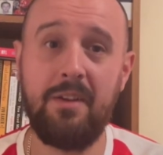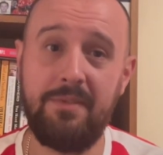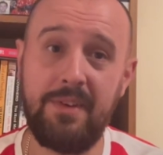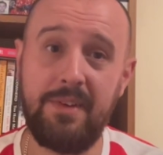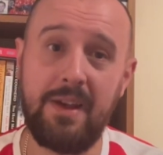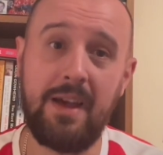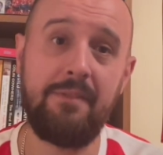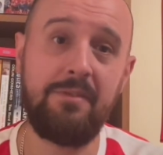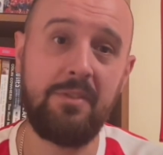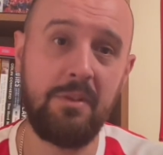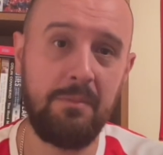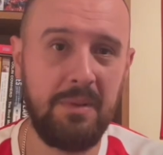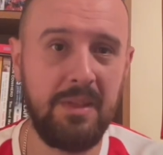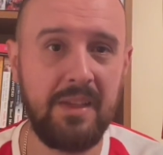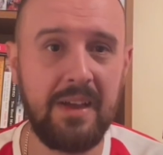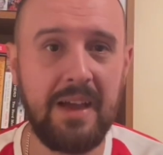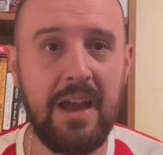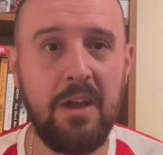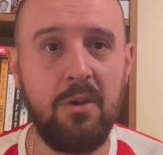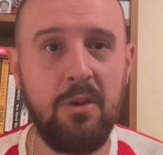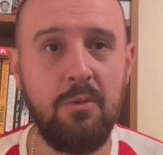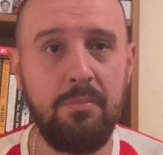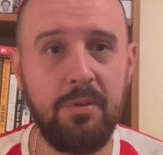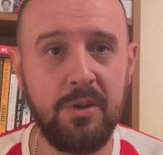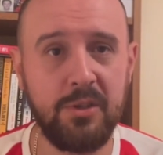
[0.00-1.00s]
if I have to be the
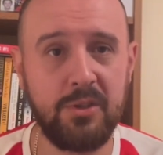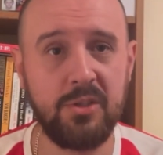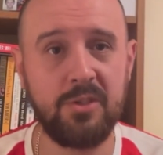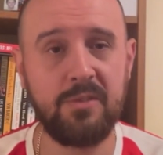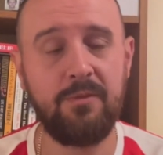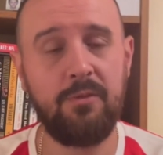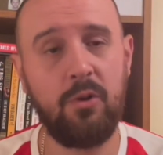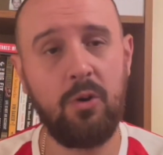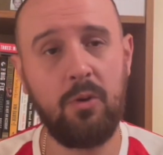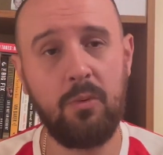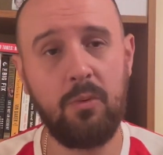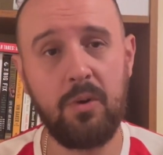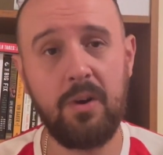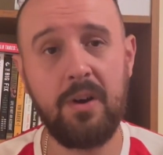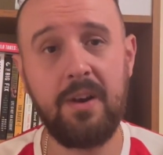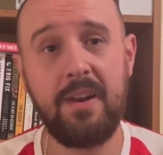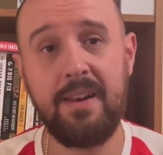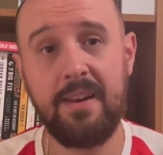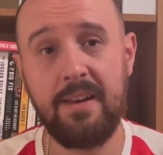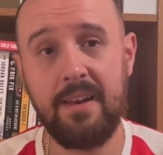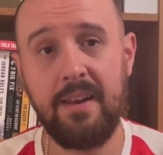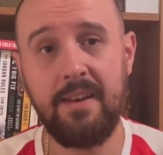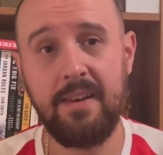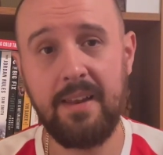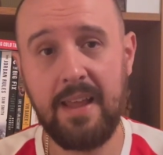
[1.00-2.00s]
guy who pushes forward
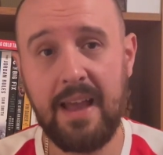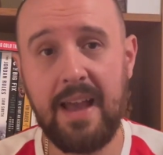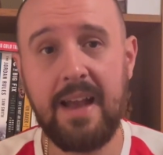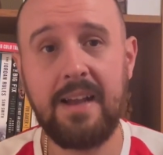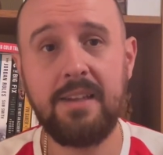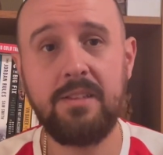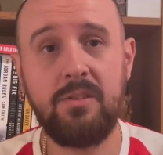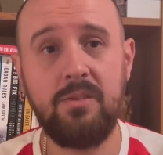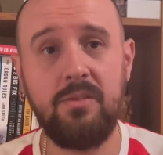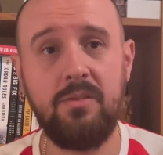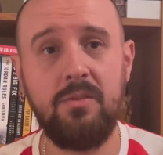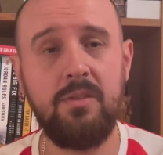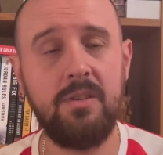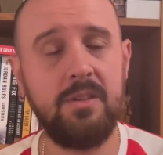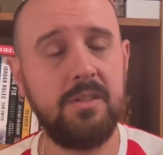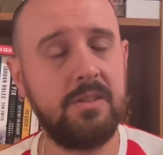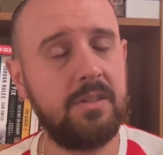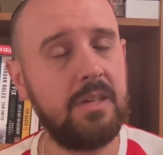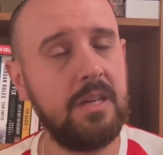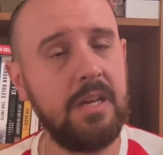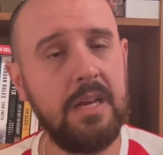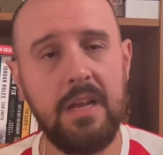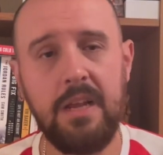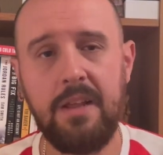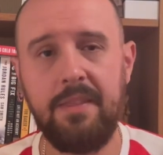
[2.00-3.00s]
and has to do
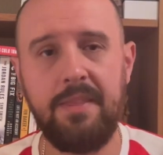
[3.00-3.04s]
this,